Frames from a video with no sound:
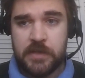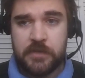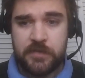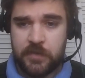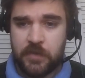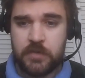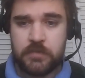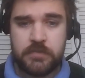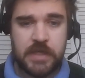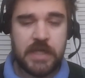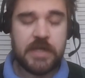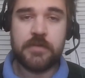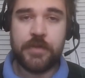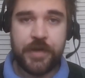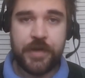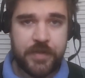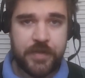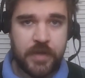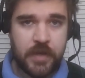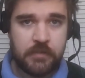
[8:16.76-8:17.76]
for
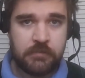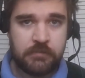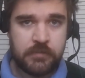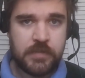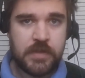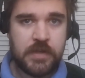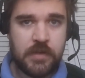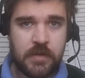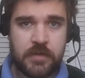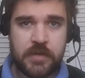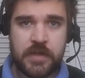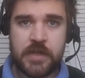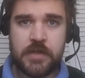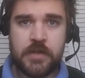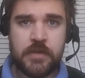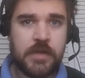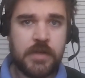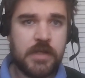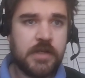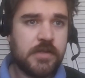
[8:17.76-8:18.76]
everything here that
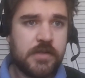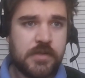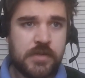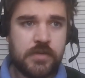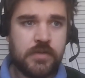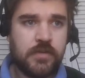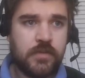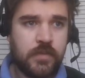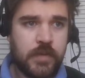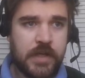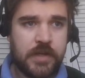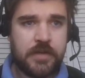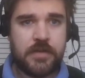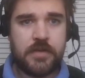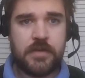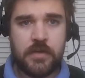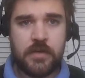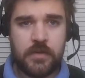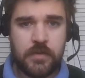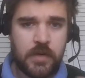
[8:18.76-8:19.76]
you need to do with
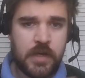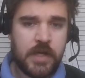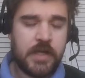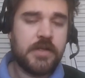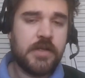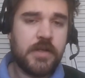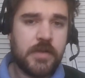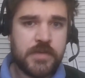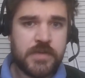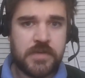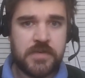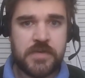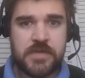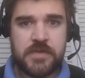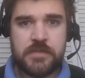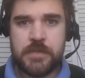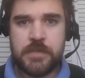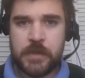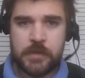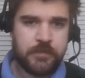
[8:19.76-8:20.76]
your end
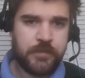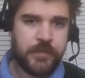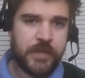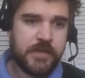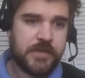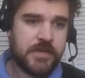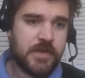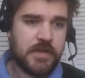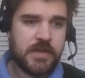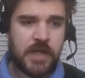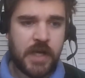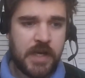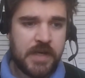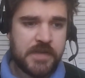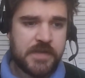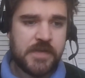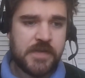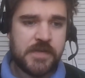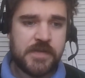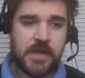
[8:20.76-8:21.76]
users. So in certain
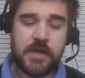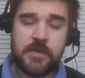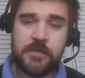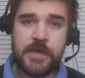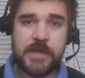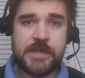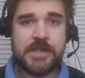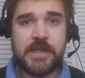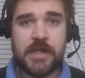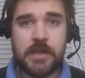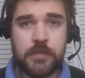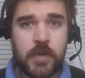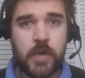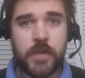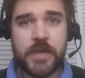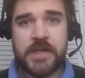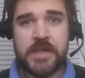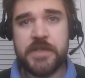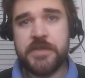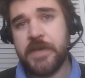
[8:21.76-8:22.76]
cases, like fixing a
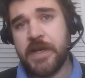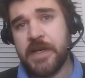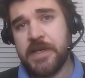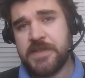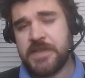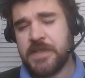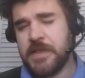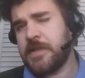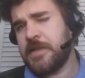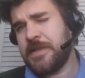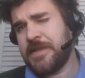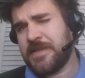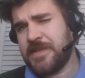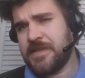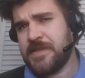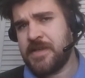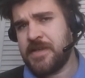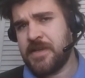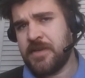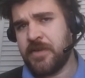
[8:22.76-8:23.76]
broken device isn't
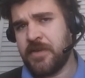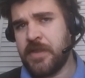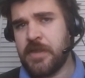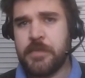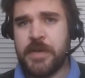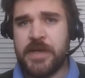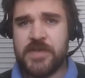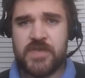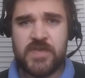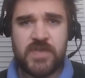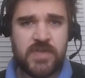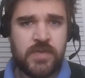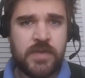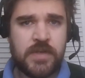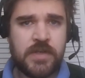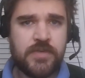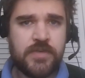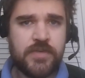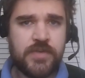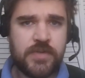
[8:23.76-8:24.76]
necessarily the best
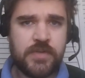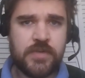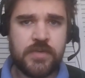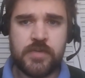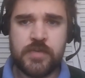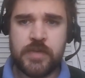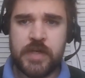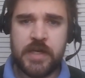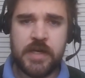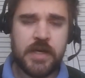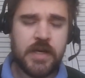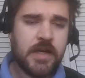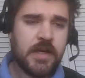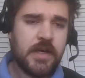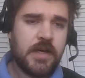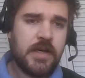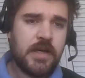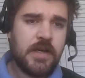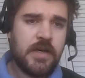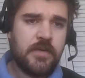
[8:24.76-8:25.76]
suited to a
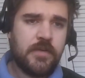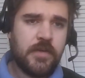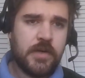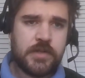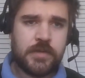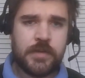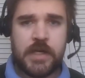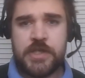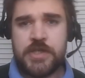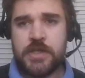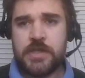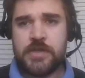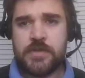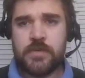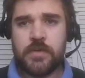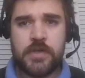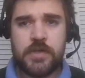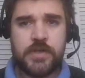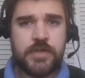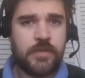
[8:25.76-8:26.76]
virtual agent
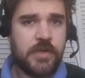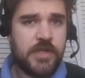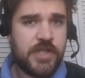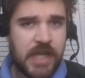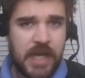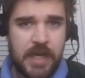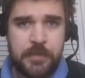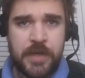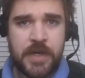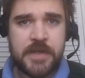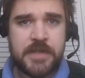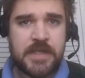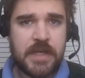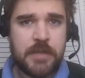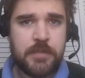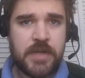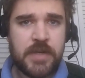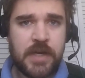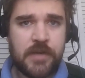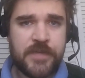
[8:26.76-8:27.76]
or to a chatbot type
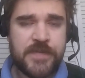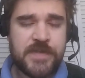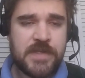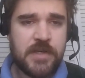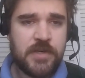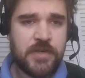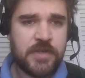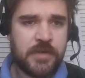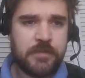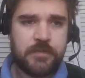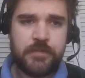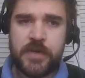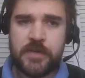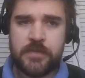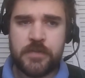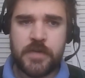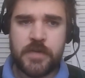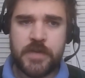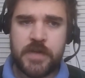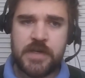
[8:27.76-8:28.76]
conversation. But
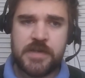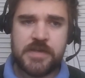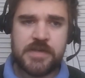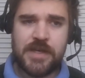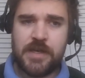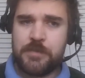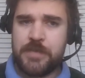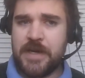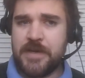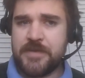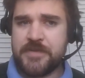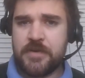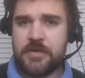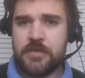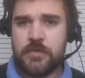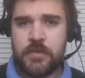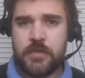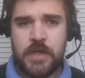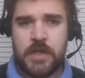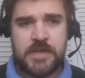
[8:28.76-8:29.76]
for things like password
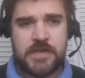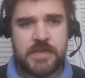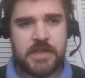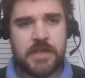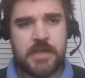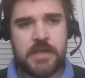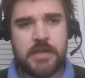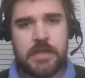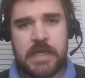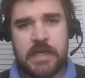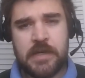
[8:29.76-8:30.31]
reset,